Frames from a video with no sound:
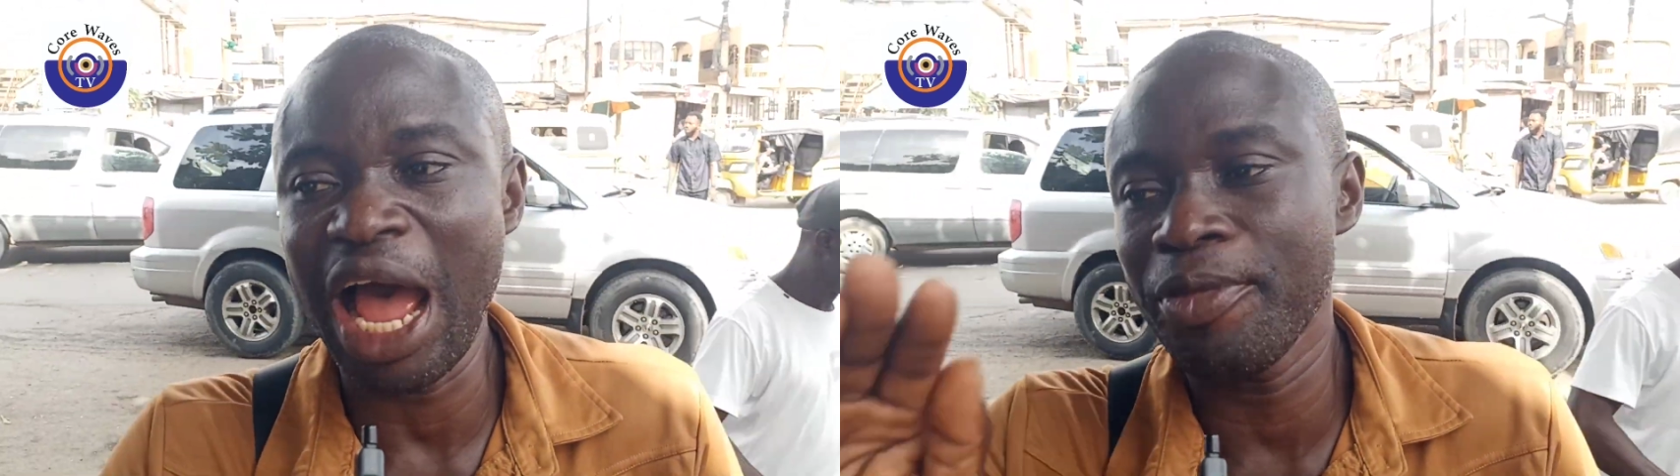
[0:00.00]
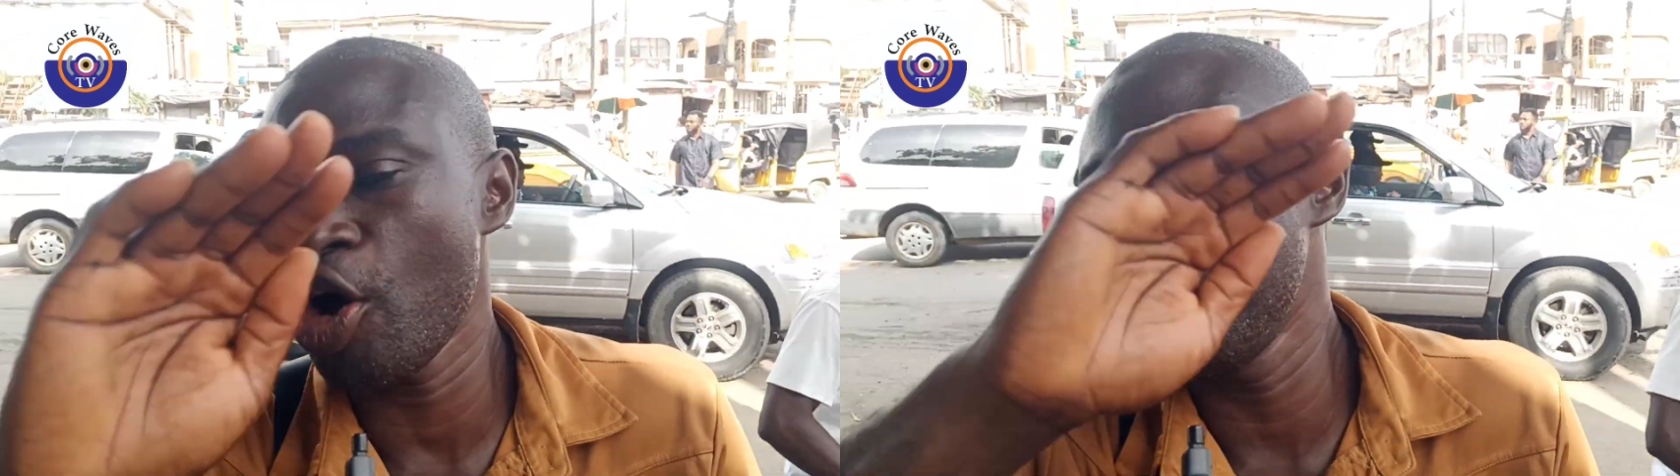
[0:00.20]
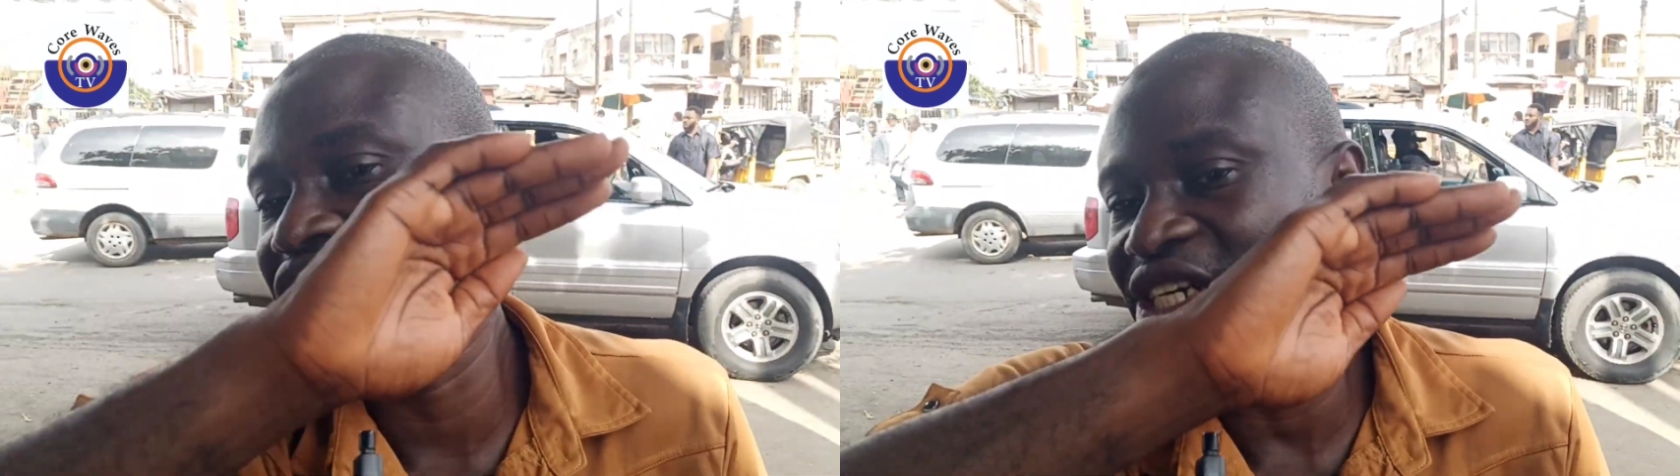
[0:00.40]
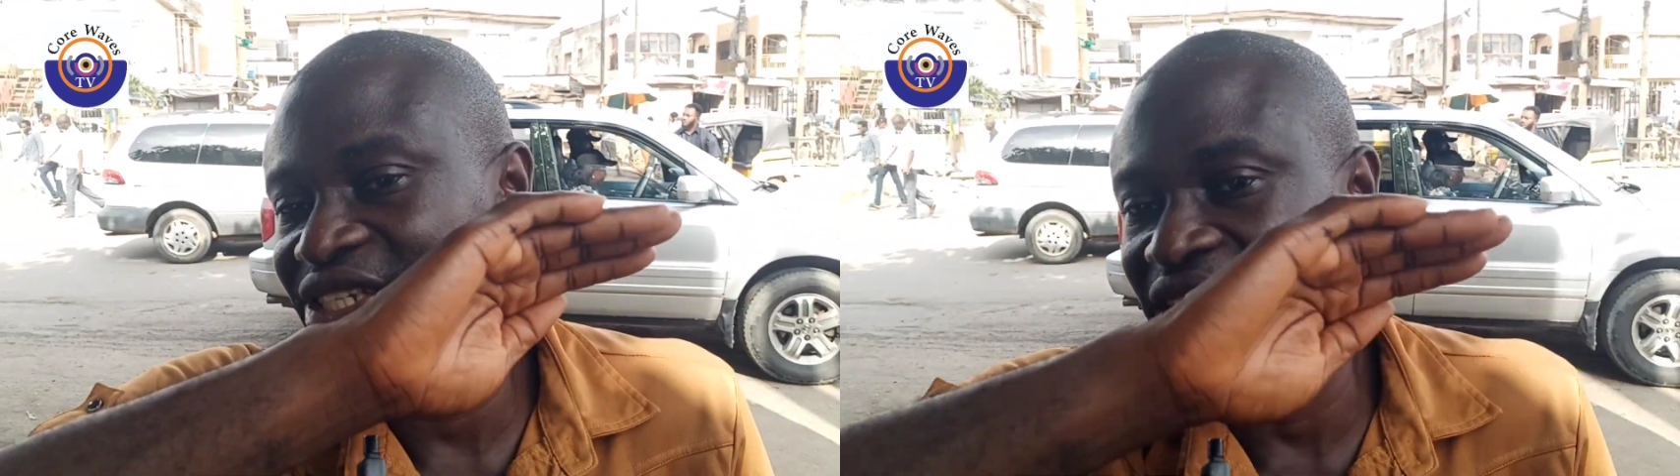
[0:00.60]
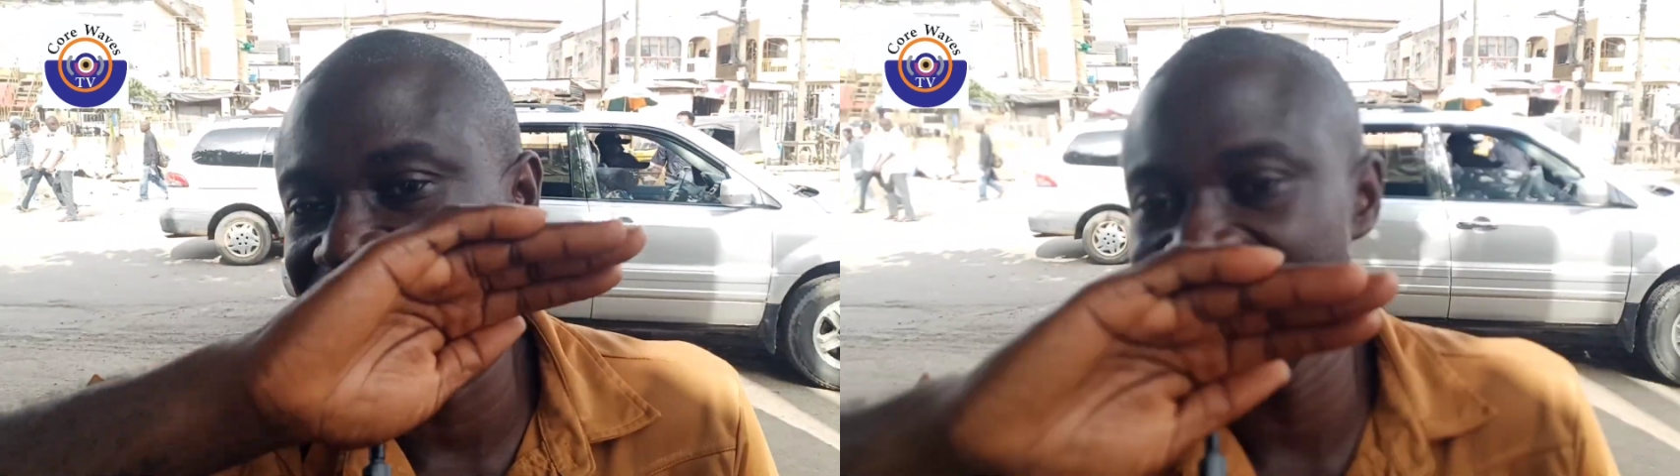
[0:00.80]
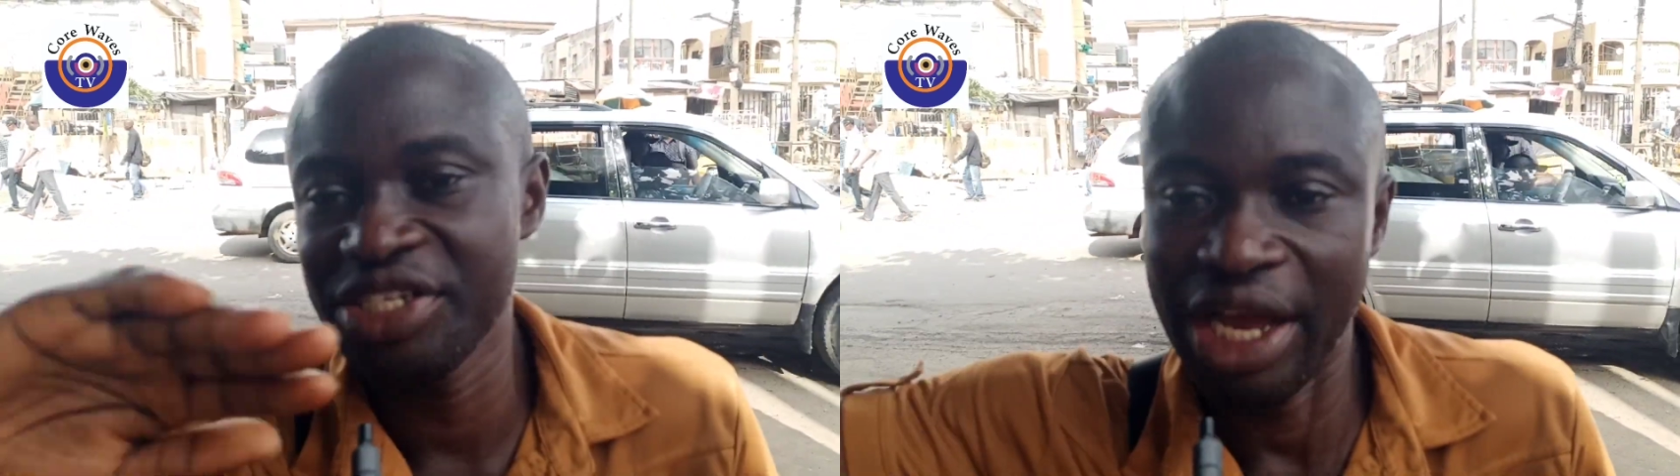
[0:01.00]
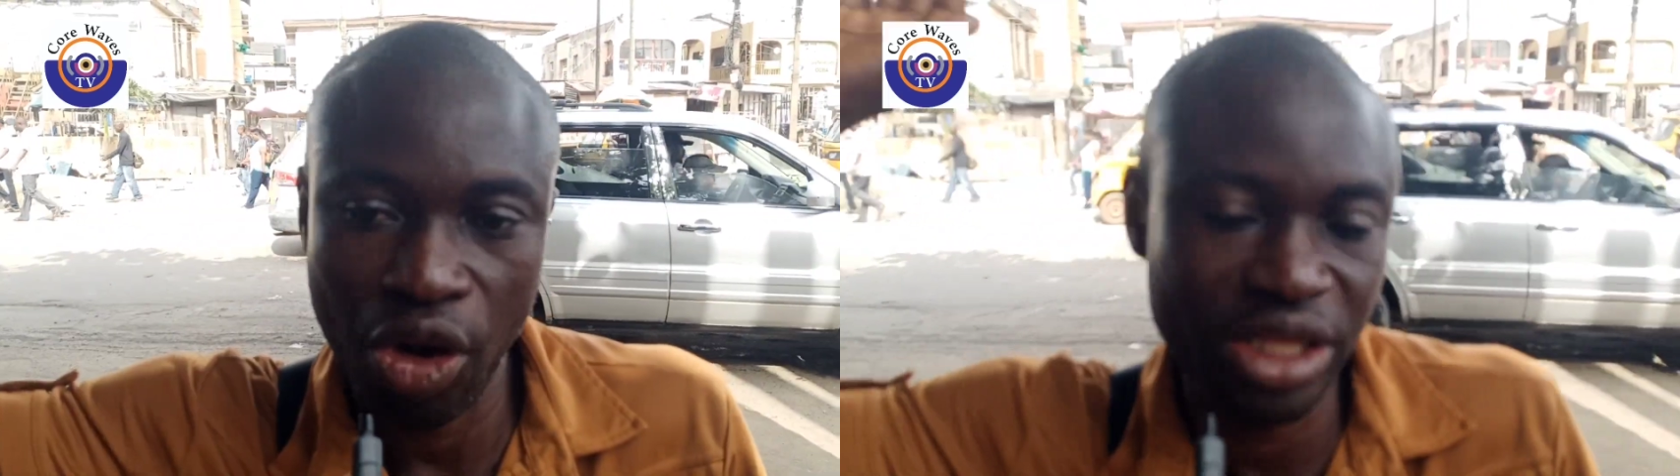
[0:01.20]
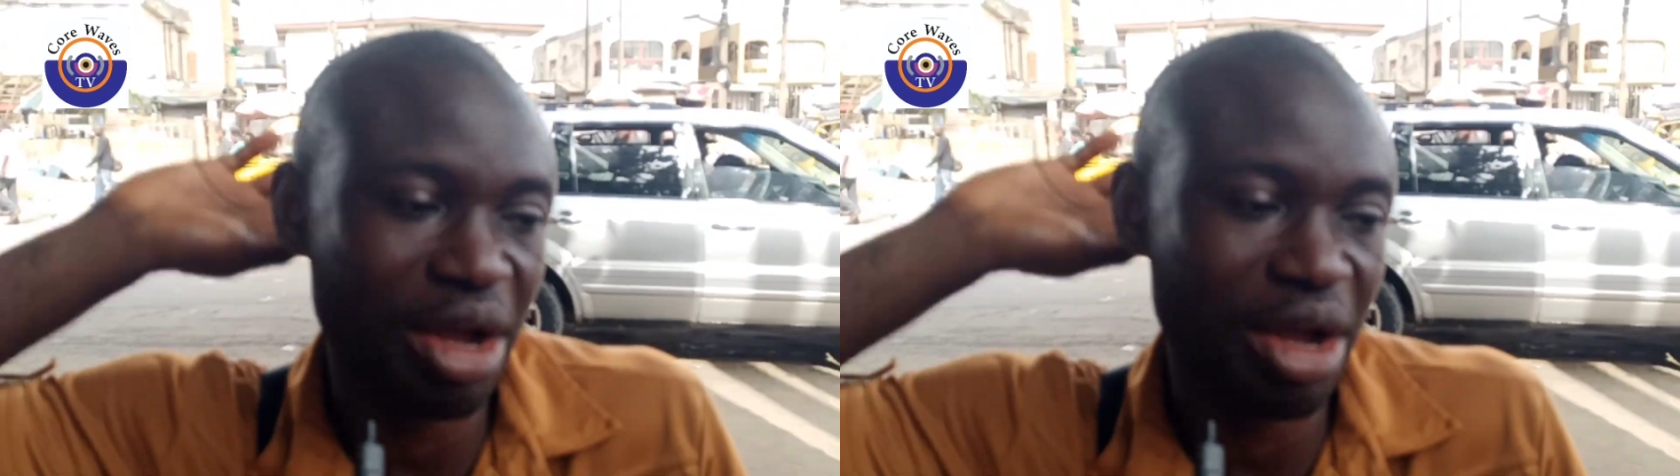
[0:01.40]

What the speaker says: I'm not interested in the second